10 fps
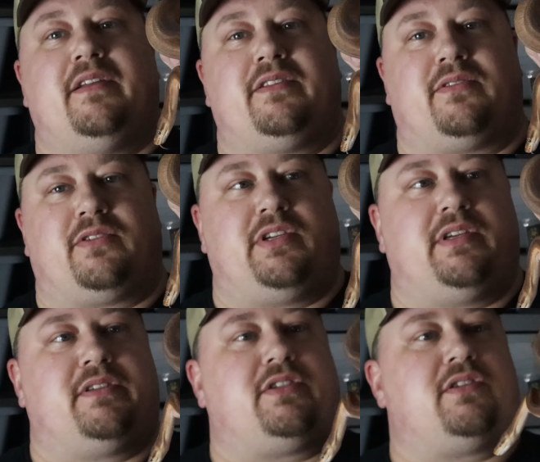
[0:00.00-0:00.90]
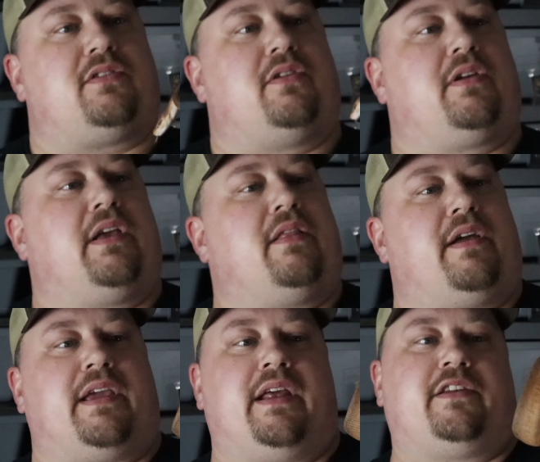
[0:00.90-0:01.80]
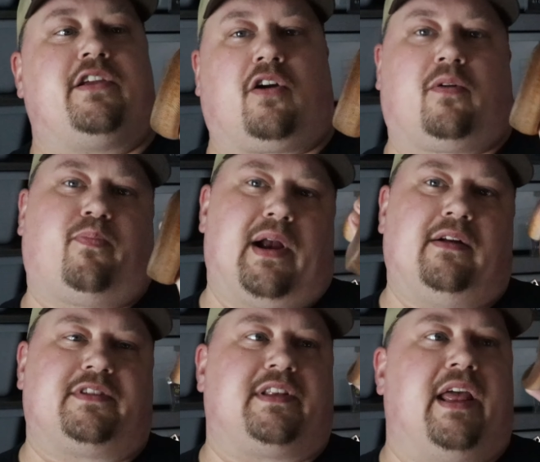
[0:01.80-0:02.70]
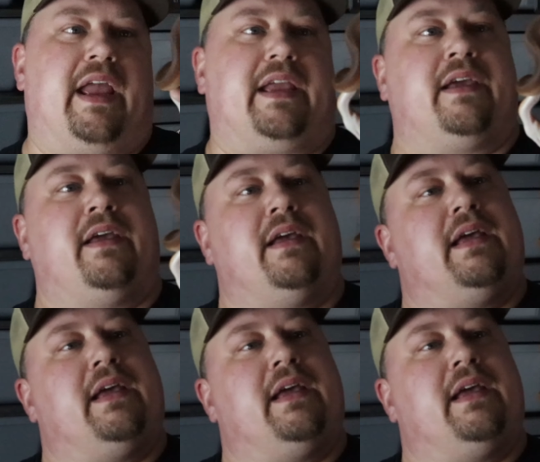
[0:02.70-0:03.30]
so she is just looking like a dark brown snake,